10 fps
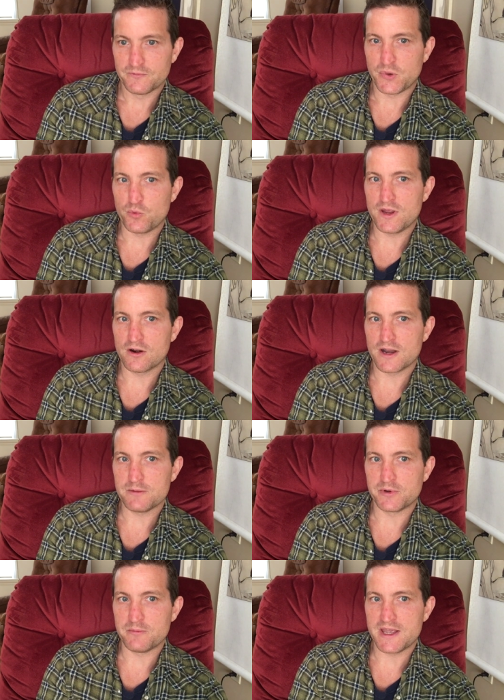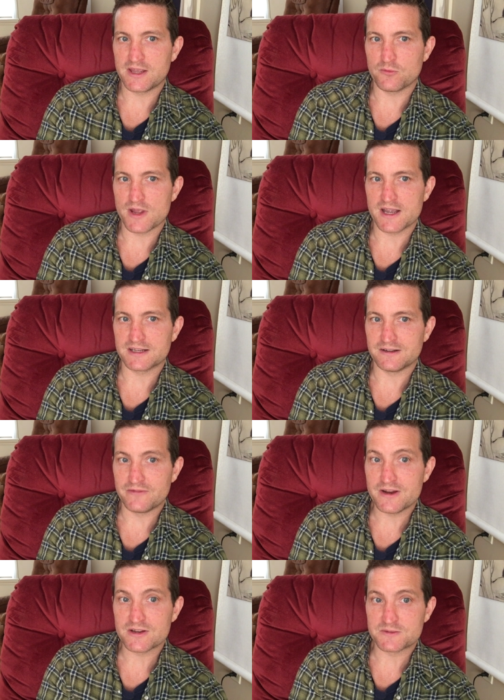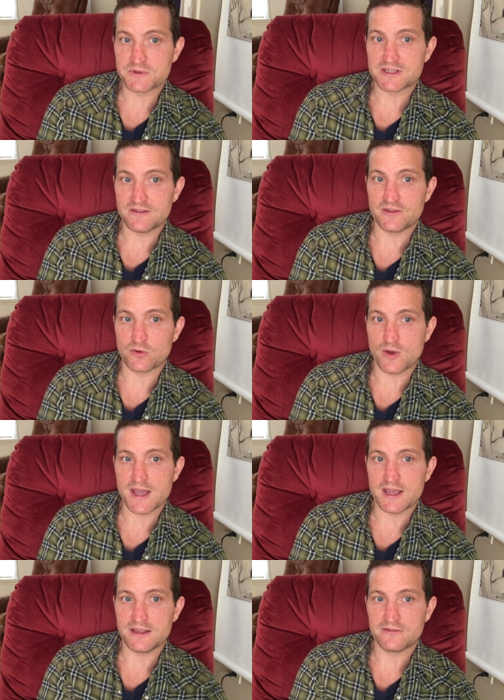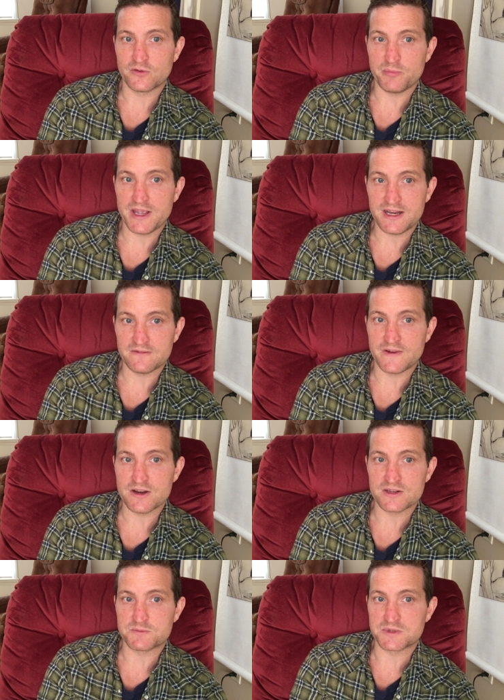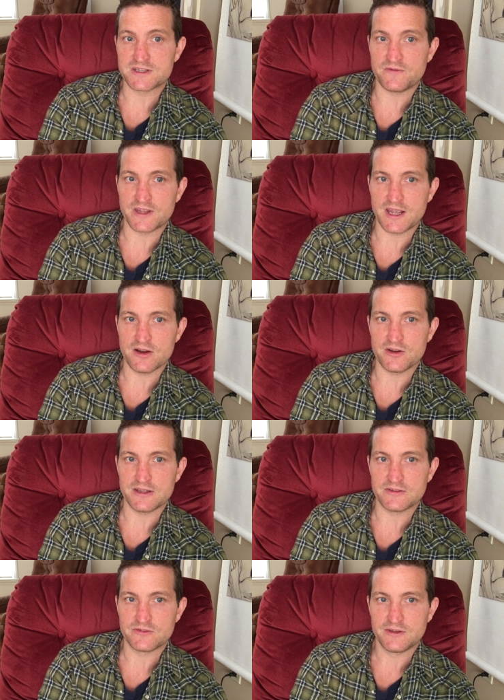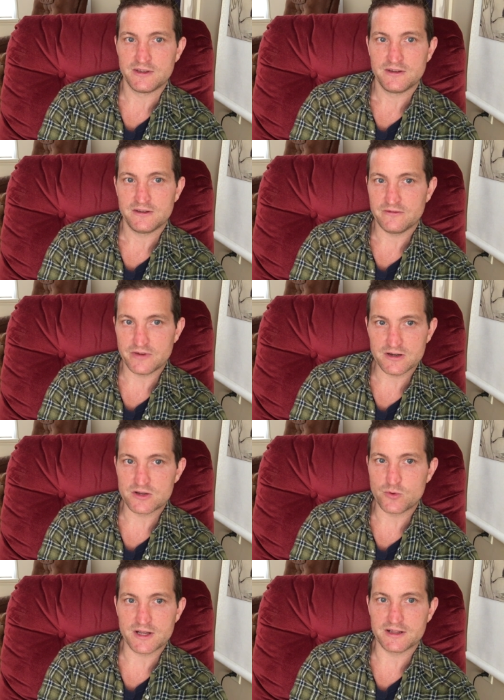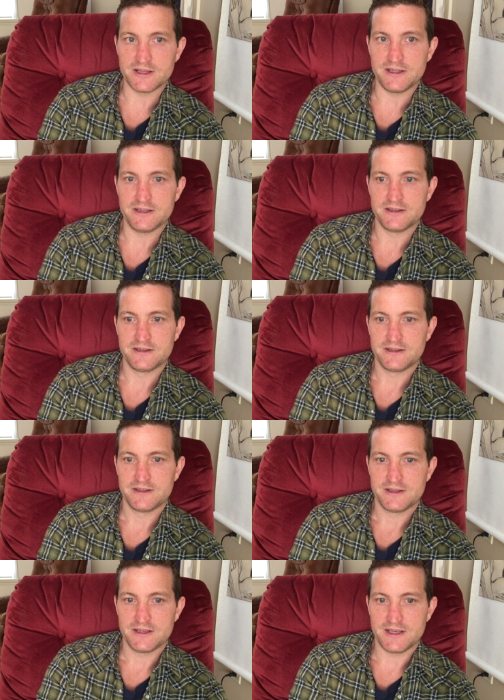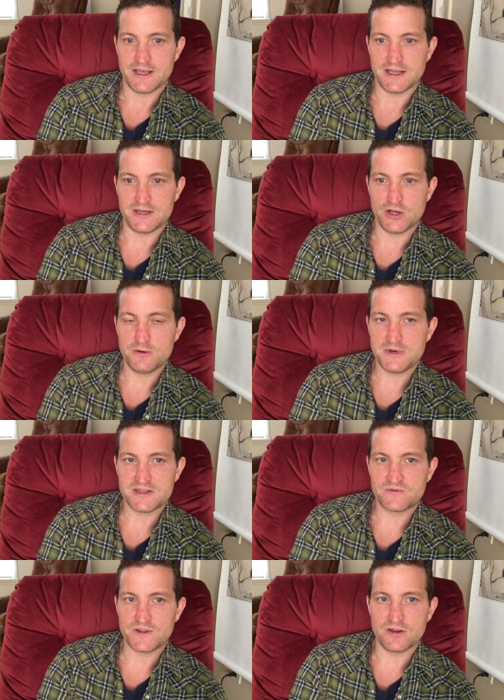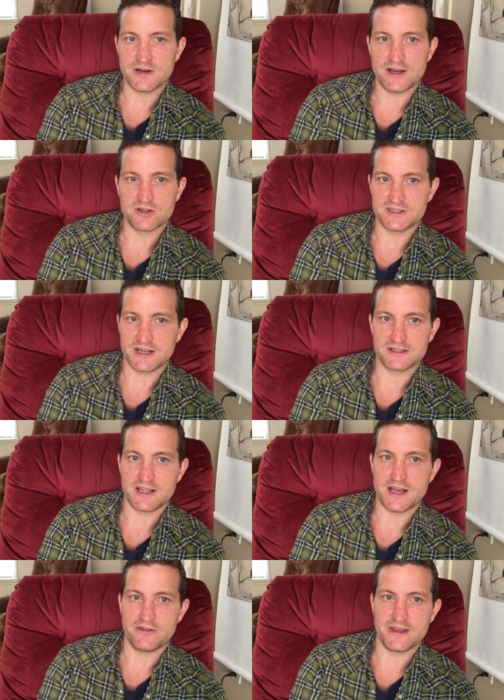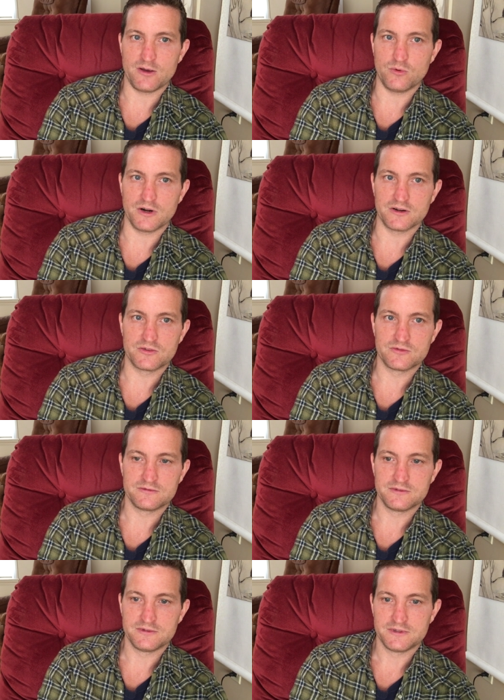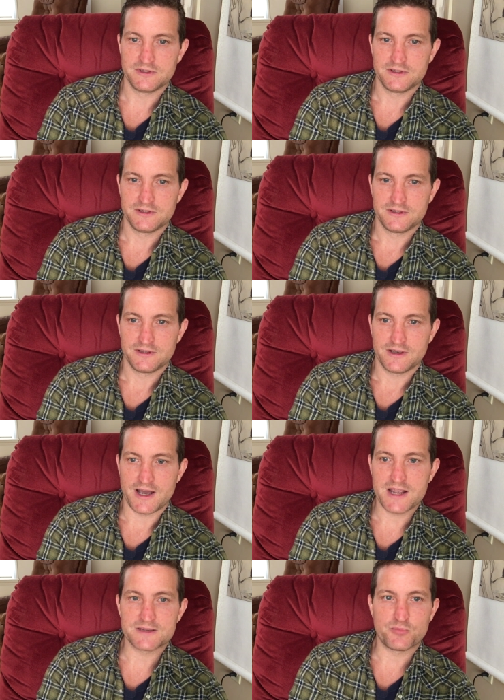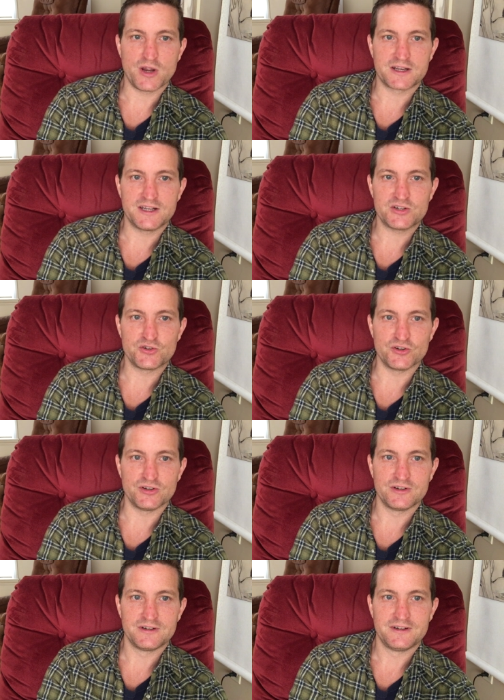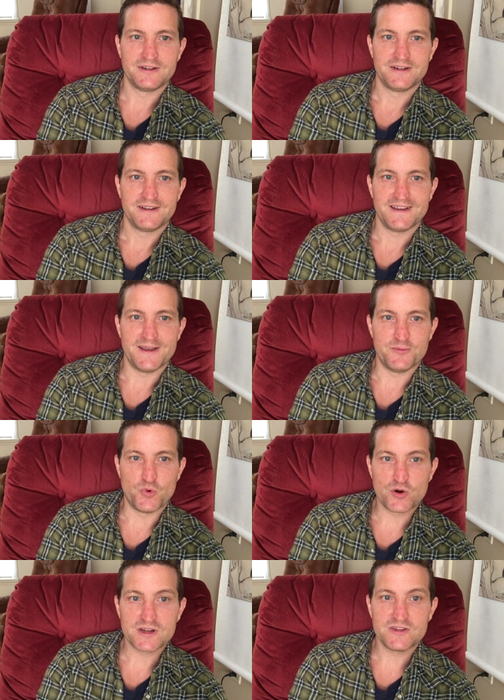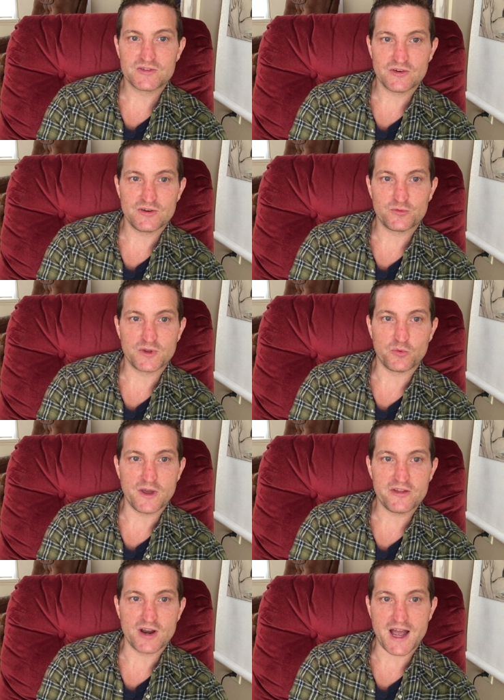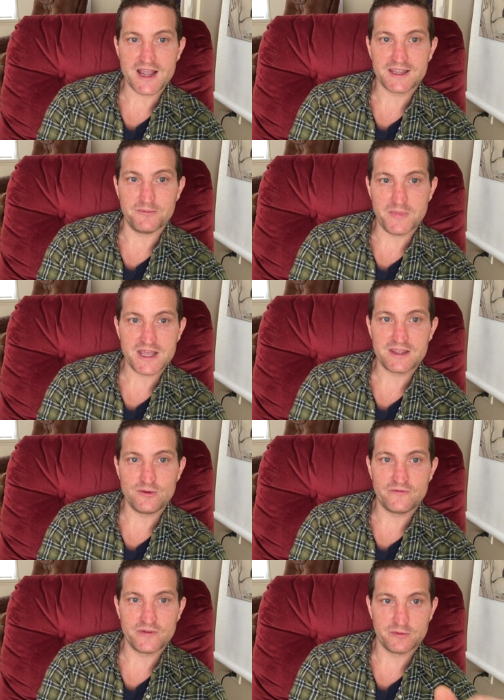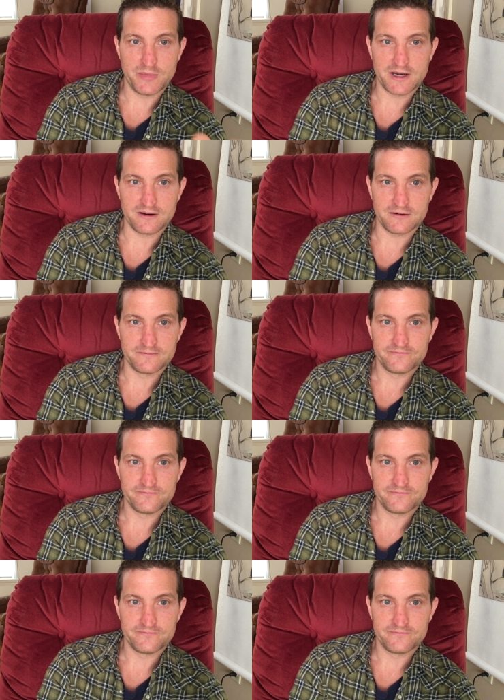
but we are able to make it react in a very specific way for pain in very specific areas very quickly and nobody's figured out exactly how that works I as a practitioner am more concerned with whether I can make you feel better